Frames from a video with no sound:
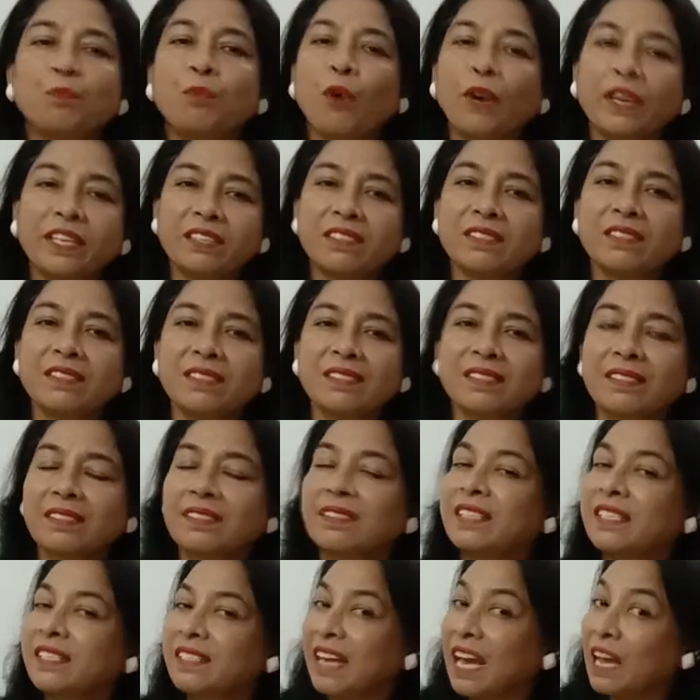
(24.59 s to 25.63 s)
The pointers
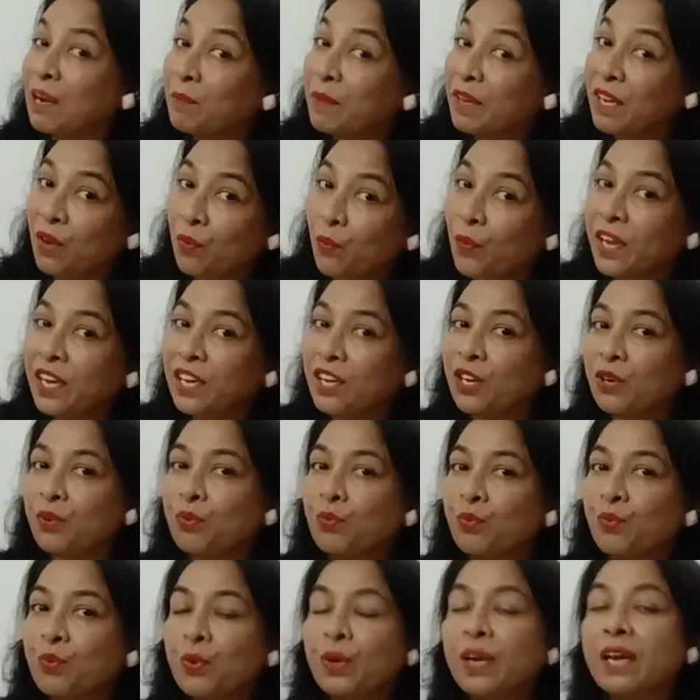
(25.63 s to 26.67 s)
that I'll be giving you
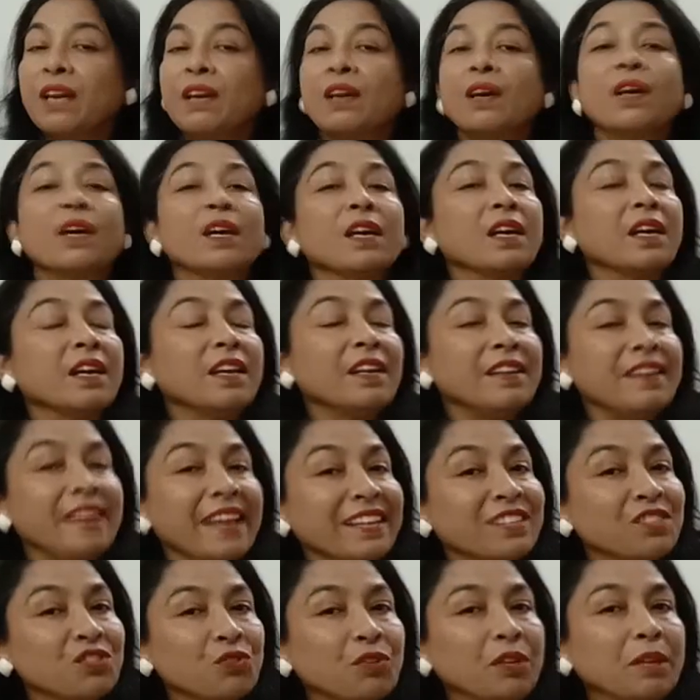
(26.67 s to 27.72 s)
in
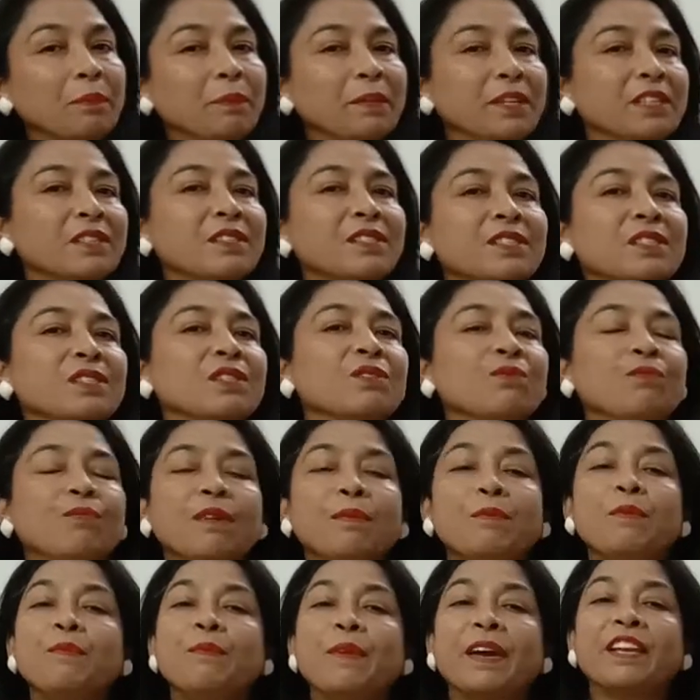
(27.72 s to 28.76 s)
next three minutes
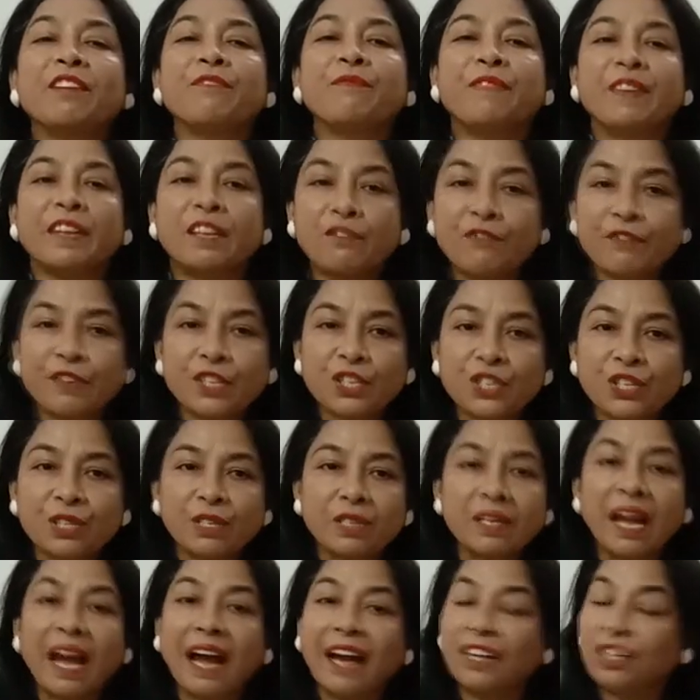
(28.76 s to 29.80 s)
will be very
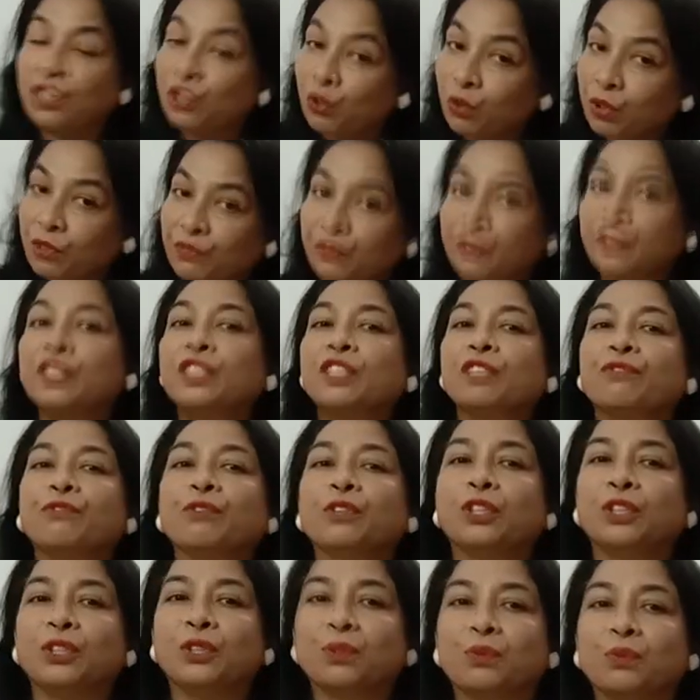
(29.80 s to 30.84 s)
beneficial and noteworthy
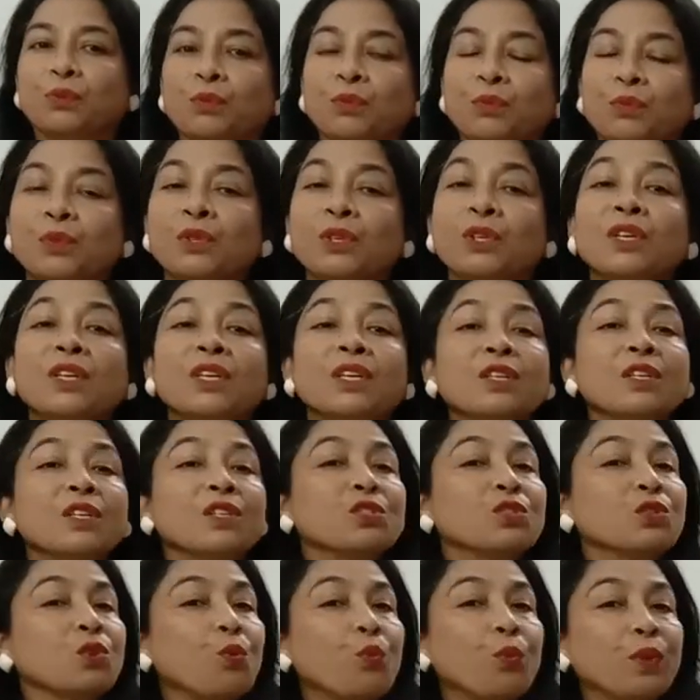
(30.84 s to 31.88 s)
for you.
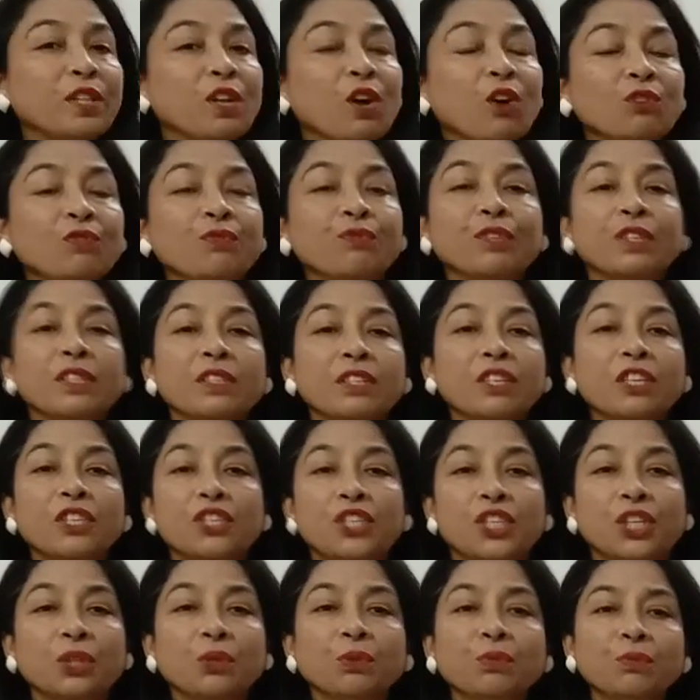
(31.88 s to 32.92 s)
So without further
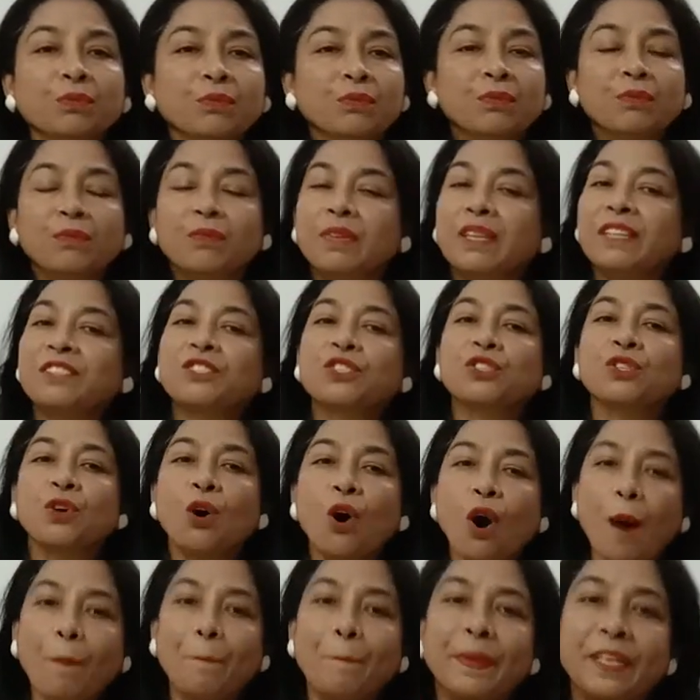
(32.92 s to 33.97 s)
ado, let's
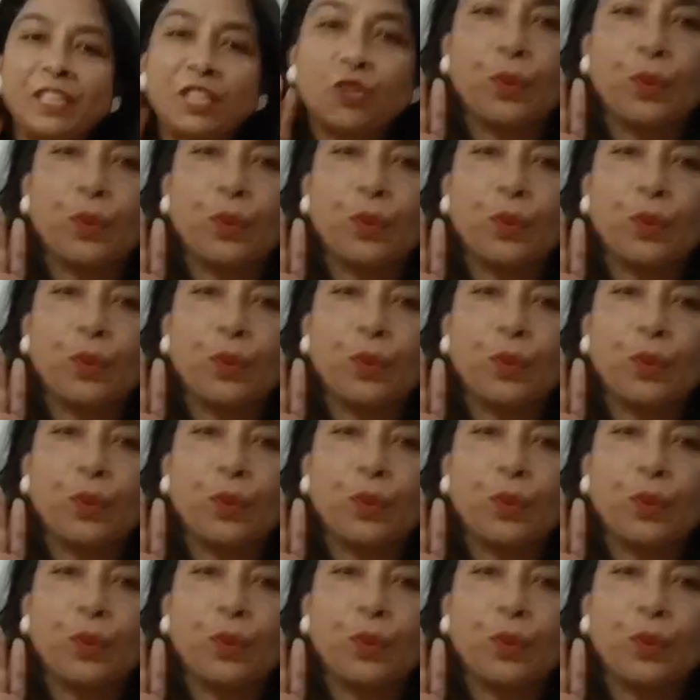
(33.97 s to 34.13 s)
hop